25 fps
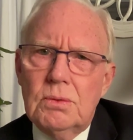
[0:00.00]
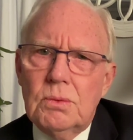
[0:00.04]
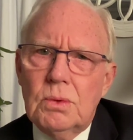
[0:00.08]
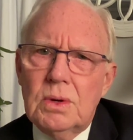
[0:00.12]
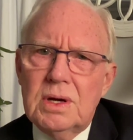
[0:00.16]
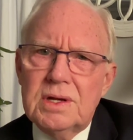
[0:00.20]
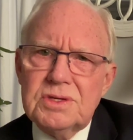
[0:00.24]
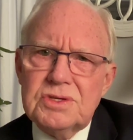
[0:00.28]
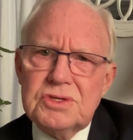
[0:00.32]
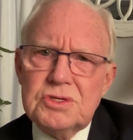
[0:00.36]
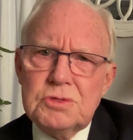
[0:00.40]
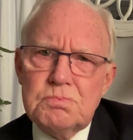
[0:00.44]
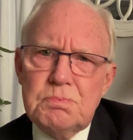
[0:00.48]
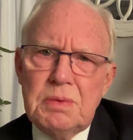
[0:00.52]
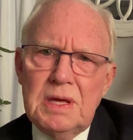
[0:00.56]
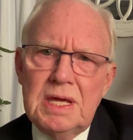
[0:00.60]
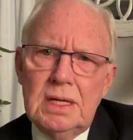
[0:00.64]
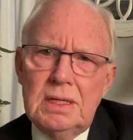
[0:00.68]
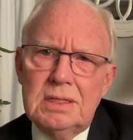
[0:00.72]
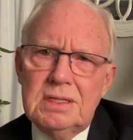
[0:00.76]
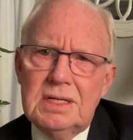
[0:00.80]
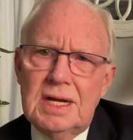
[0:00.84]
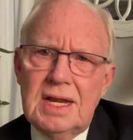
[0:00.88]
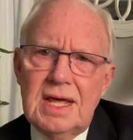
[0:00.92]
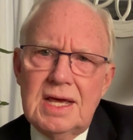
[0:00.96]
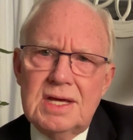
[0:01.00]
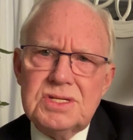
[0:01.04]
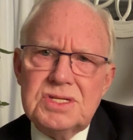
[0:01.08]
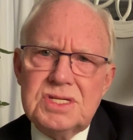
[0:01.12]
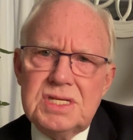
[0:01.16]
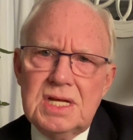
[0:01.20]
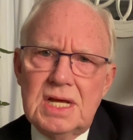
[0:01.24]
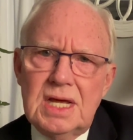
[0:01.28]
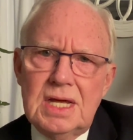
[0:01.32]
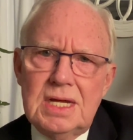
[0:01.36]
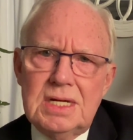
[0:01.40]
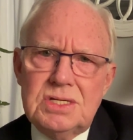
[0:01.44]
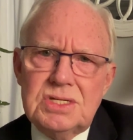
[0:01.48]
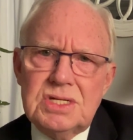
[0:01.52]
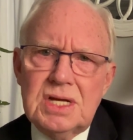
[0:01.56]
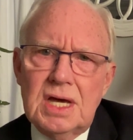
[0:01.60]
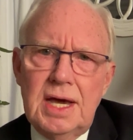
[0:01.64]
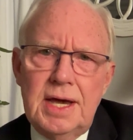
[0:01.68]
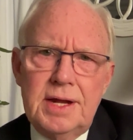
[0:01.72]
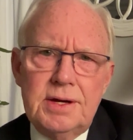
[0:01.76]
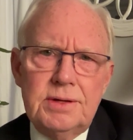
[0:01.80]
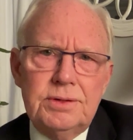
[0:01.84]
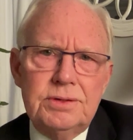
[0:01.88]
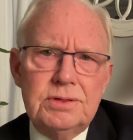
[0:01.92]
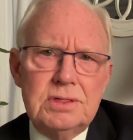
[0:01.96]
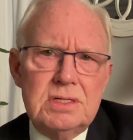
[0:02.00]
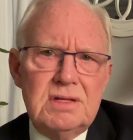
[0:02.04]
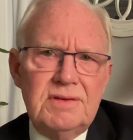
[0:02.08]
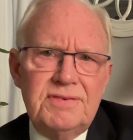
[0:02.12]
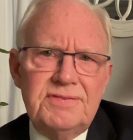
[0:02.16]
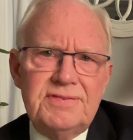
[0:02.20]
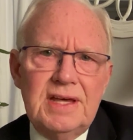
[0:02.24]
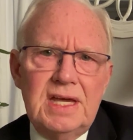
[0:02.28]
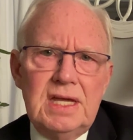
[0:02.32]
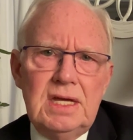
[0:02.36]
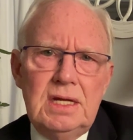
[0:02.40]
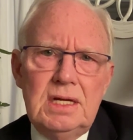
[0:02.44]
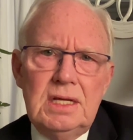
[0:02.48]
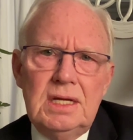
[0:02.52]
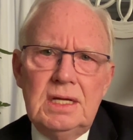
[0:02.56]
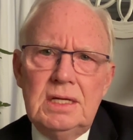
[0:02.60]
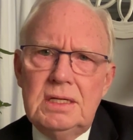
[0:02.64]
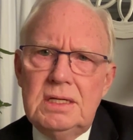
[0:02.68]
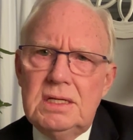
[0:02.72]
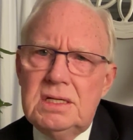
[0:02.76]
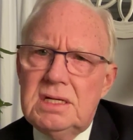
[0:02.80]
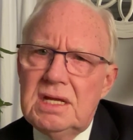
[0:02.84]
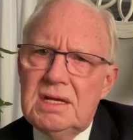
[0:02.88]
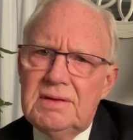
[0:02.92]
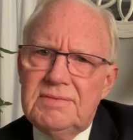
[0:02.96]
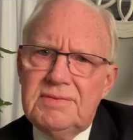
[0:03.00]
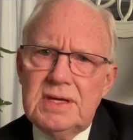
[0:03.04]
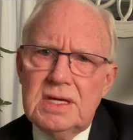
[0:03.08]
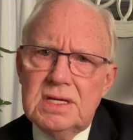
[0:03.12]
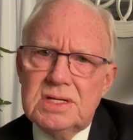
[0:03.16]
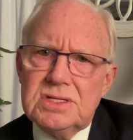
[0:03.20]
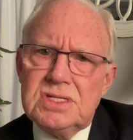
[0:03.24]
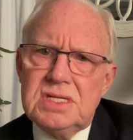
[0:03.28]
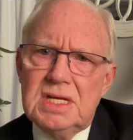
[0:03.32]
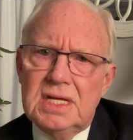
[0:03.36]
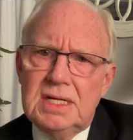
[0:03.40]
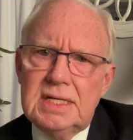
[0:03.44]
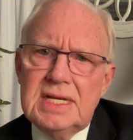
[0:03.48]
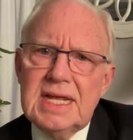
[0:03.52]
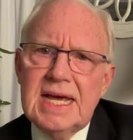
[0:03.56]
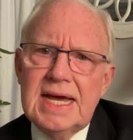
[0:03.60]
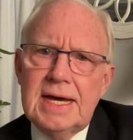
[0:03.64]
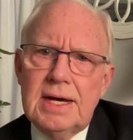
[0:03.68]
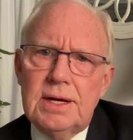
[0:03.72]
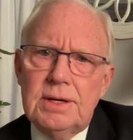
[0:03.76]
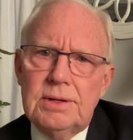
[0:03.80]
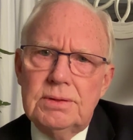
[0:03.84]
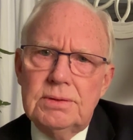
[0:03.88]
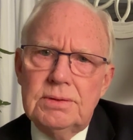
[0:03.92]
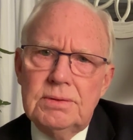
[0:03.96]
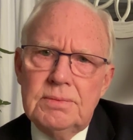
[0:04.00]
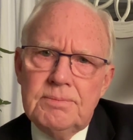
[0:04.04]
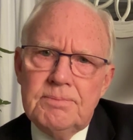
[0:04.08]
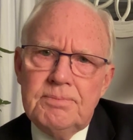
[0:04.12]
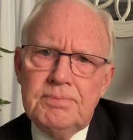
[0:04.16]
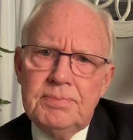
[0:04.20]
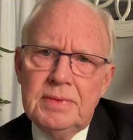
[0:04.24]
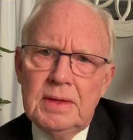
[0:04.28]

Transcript: once penned an essay titled "Defining Deviancy Down."